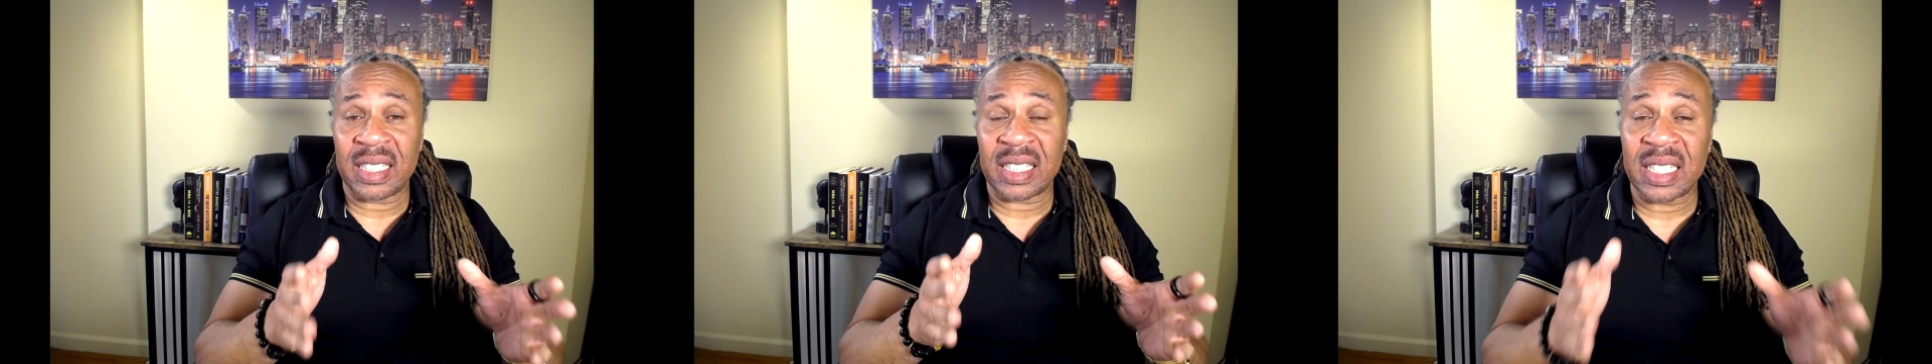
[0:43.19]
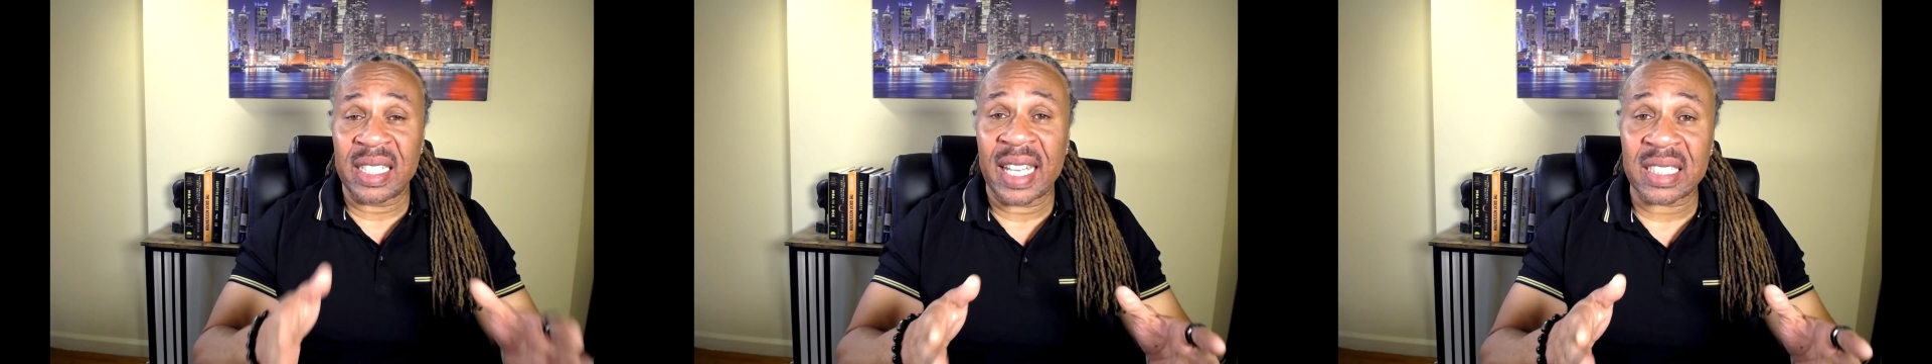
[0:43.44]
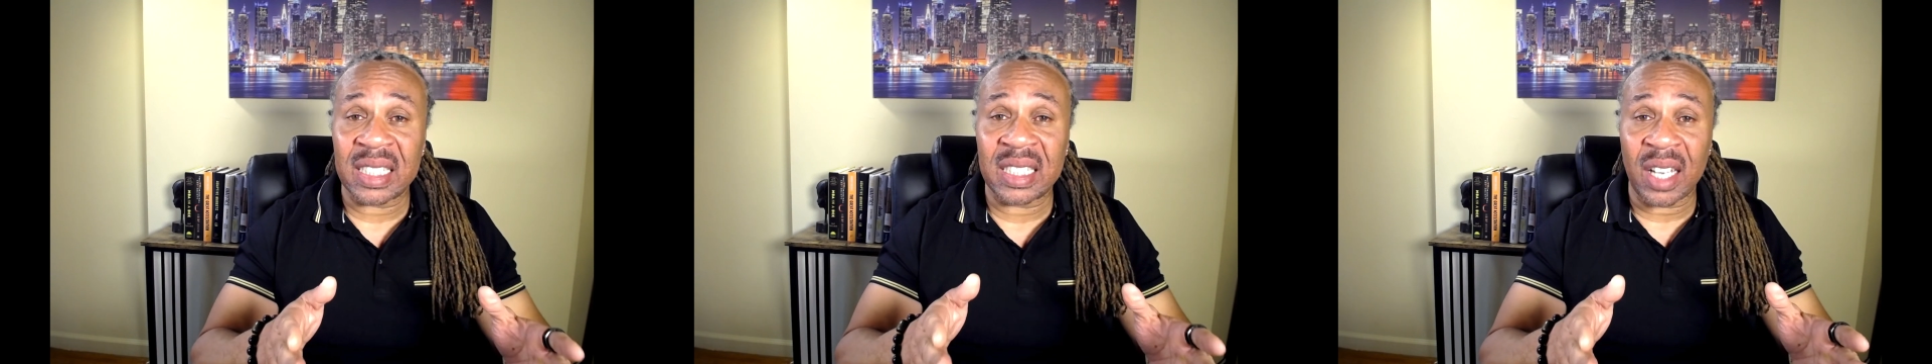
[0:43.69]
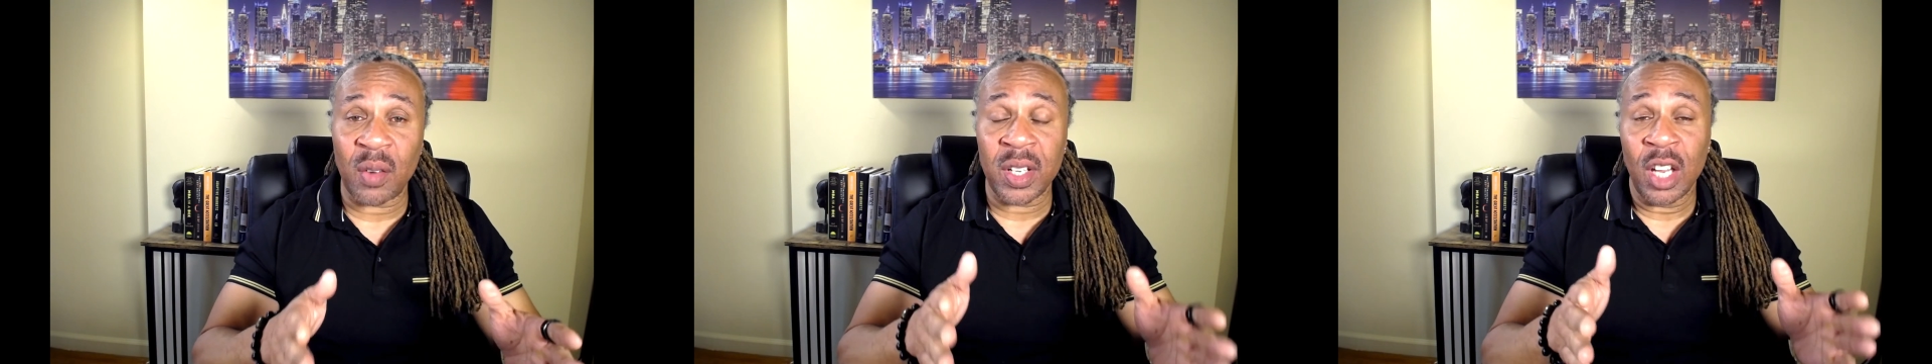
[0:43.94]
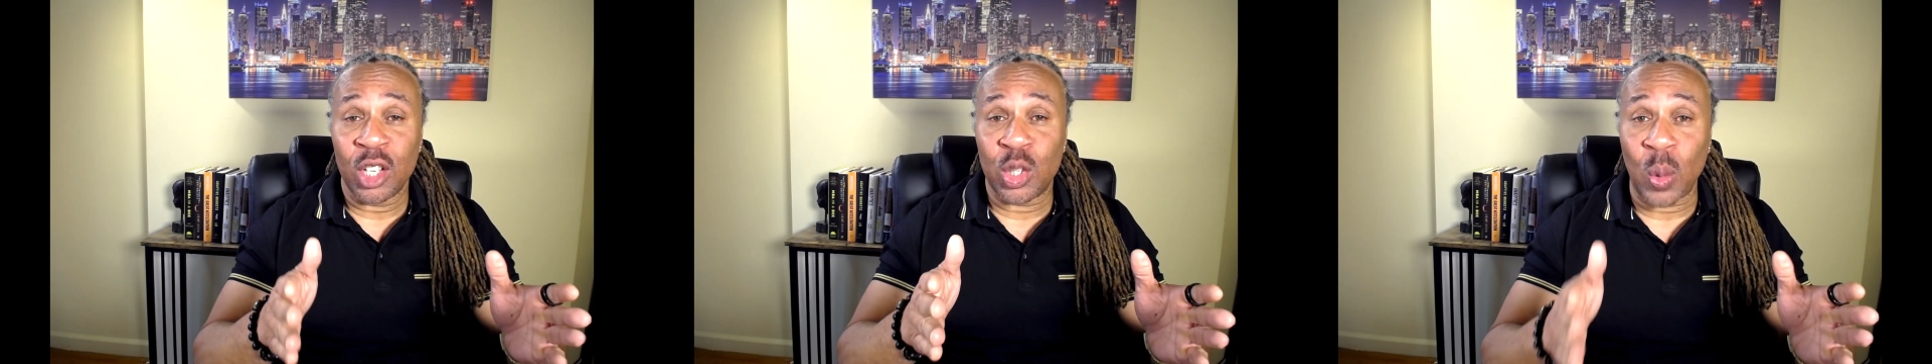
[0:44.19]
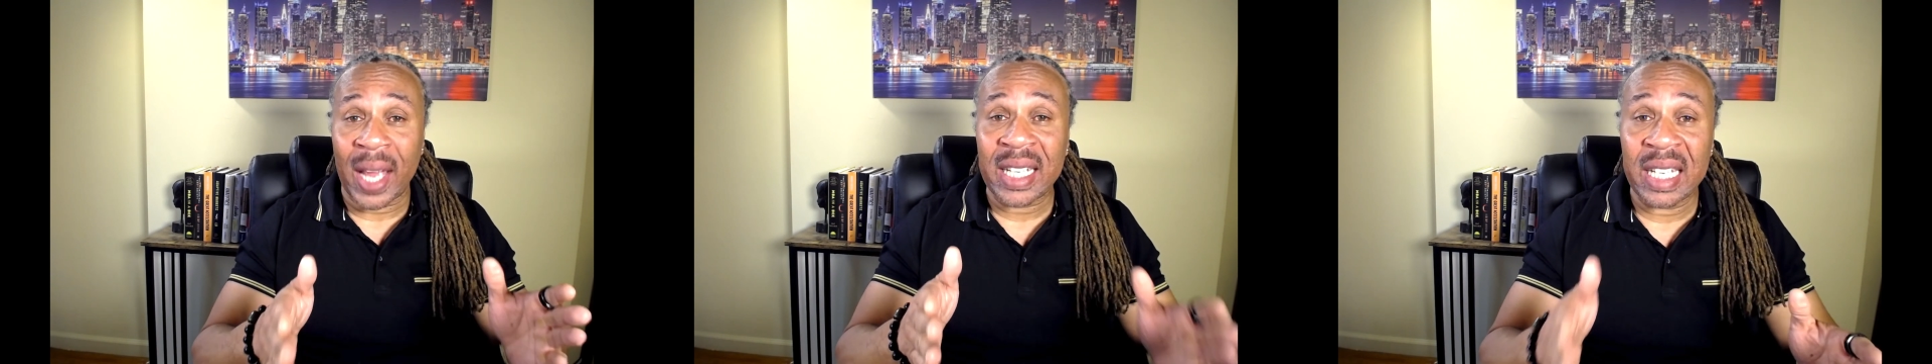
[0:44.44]
necessary? Do
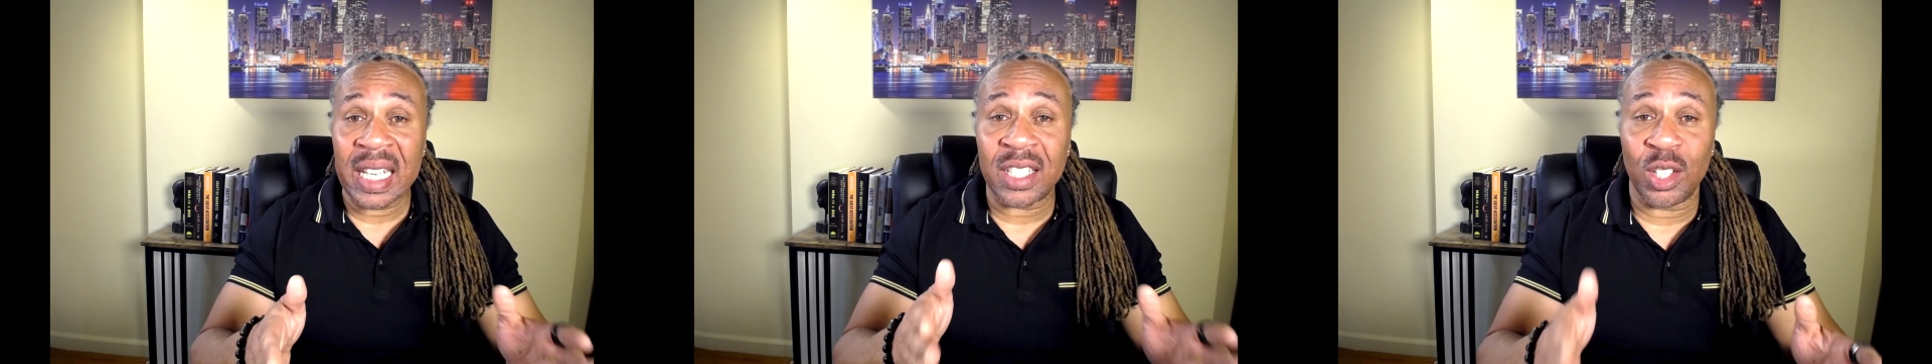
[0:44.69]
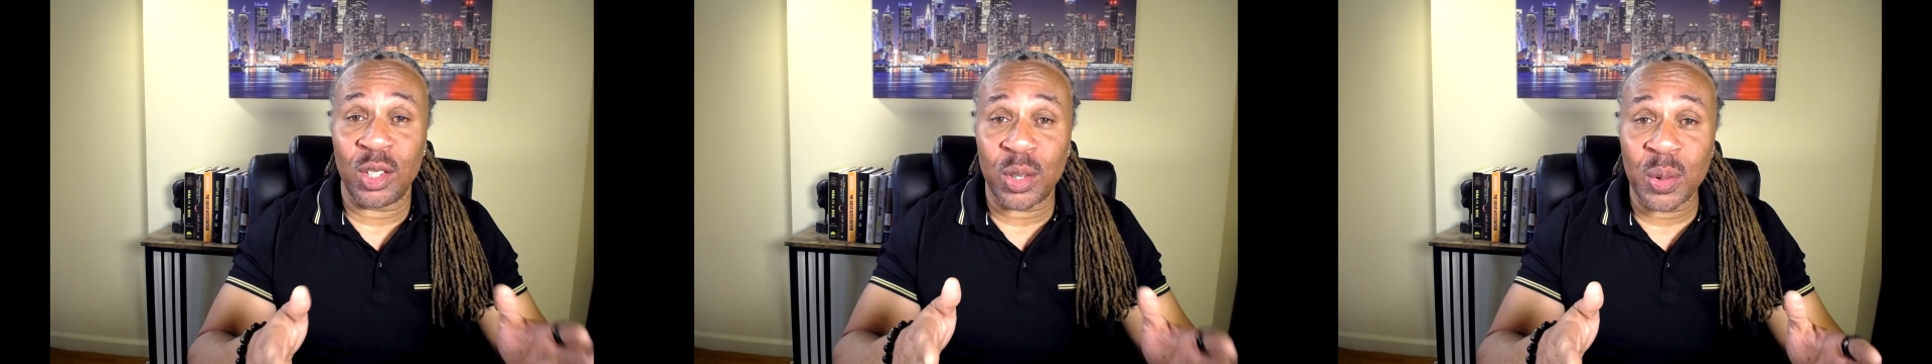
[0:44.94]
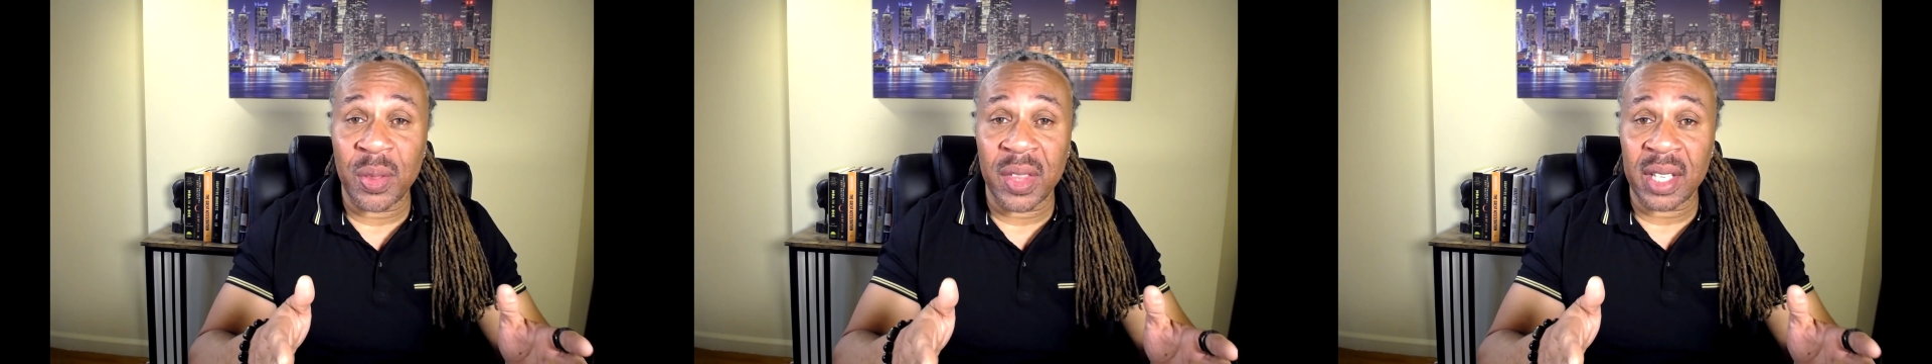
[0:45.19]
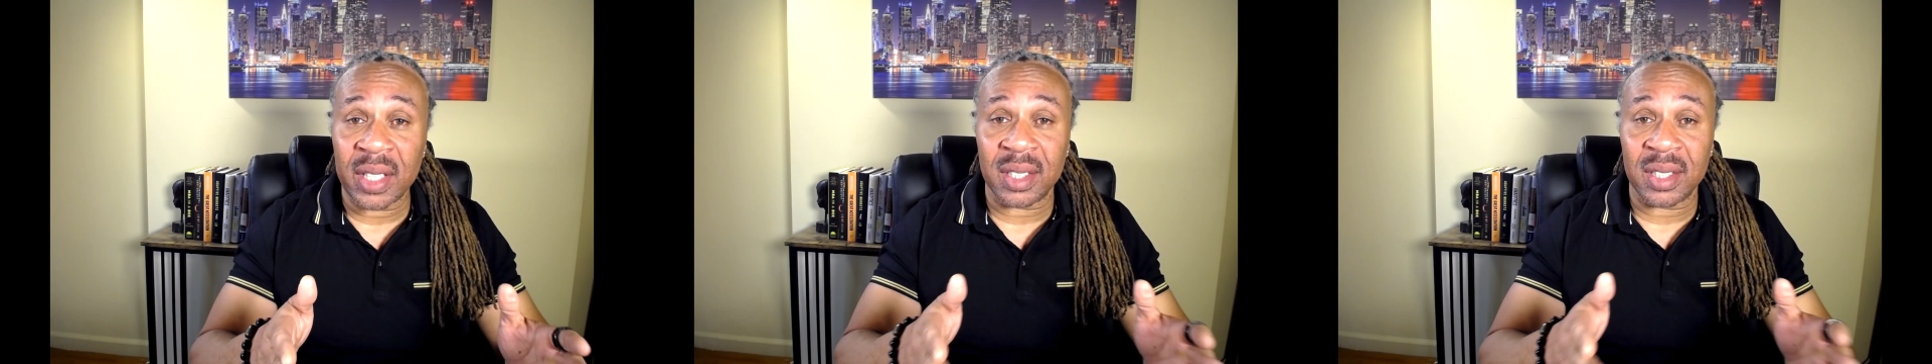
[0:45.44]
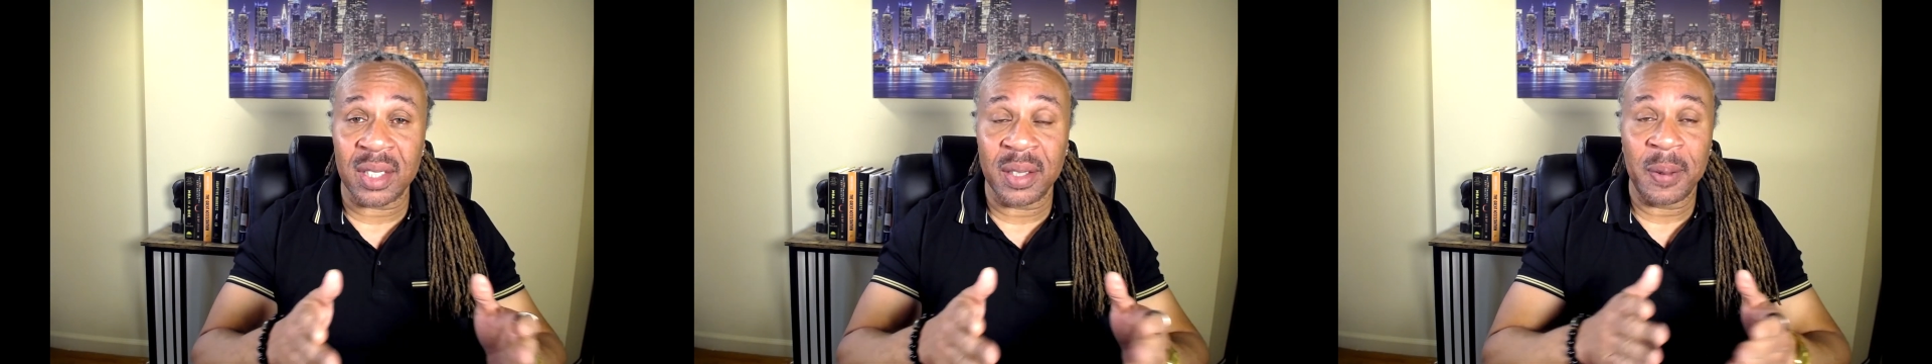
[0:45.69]
I need to do this?